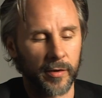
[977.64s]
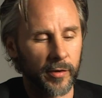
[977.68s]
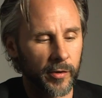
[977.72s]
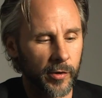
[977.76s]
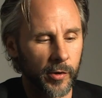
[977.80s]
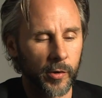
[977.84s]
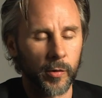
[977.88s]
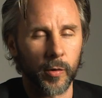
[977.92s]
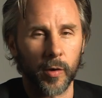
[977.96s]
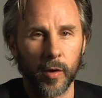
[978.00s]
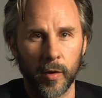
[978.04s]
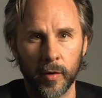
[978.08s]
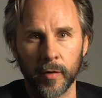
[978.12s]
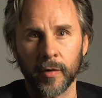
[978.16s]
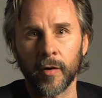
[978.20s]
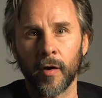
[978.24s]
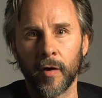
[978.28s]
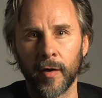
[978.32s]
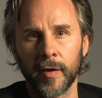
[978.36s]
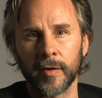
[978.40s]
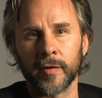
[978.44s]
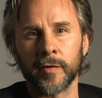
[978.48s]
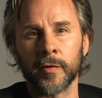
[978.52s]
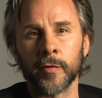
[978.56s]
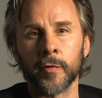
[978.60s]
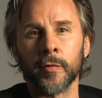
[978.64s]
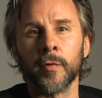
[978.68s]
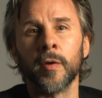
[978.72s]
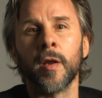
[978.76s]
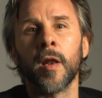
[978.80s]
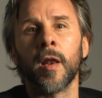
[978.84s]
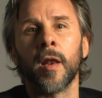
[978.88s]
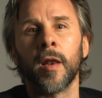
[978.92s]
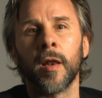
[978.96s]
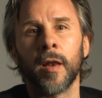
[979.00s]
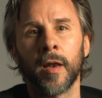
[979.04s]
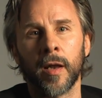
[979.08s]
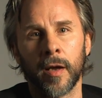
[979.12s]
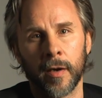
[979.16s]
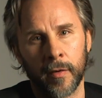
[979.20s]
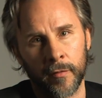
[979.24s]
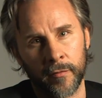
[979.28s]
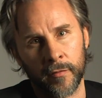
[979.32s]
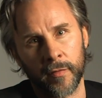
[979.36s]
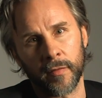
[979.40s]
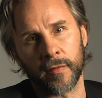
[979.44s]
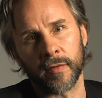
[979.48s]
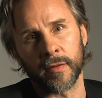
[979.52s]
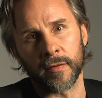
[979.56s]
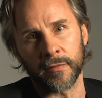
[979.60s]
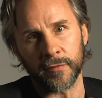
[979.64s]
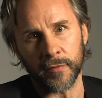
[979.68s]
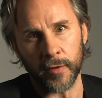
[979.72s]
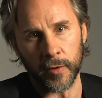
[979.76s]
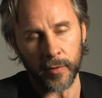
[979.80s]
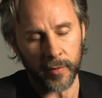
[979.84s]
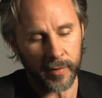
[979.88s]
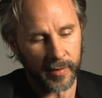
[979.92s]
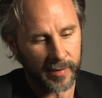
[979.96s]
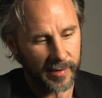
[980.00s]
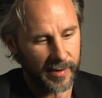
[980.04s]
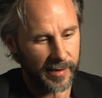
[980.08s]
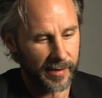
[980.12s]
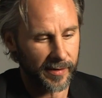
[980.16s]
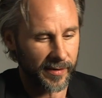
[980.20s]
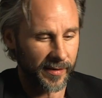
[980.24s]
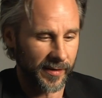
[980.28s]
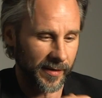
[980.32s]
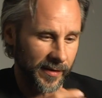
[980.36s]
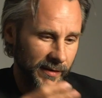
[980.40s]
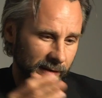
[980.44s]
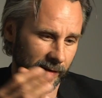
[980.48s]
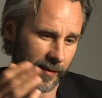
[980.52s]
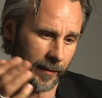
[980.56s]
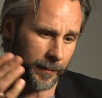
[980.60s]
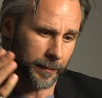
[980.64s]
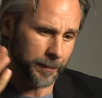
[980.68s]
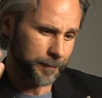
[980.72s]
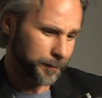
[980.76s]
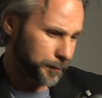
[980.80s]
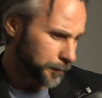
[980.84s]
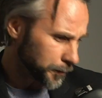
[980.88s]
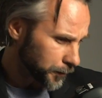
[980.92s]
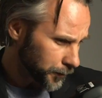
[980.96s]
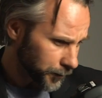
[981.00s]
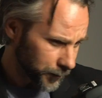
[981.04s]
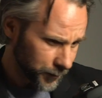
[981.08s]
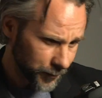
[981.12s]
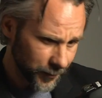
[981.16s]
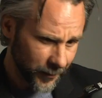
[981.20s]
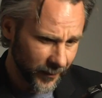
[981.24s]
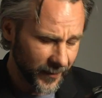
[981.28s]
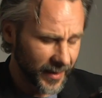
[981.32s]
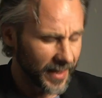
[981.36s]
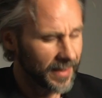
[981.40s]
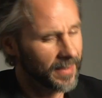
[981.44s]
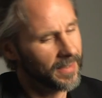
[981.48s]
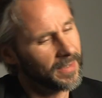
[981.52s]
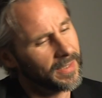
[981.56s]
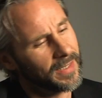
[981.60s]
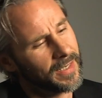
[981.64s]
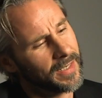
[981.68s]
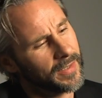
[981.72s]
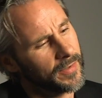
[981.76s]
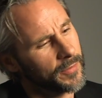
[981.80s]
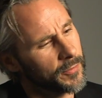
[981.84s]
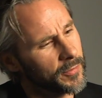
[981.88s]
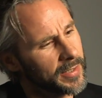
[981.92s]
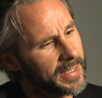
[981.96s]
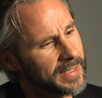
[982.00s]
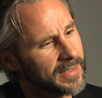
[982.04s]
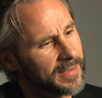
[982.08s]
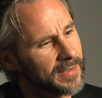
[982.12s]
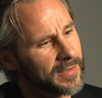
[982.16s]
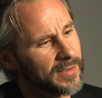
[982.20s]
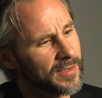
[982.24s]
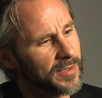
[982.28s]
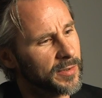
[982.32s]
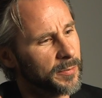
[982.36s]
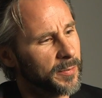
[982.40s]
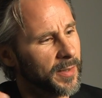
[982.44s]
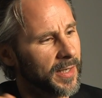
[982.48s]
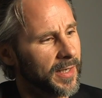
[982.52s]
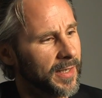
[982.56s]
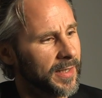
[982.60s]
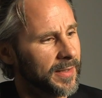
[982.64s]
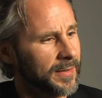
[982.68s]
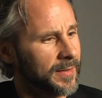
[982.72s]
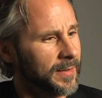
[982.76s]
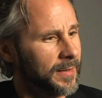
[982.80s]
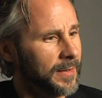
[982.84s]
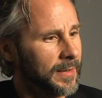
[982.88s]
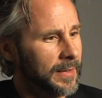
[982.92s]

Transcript: You are going to love the focusing system. Other reasons to buy it?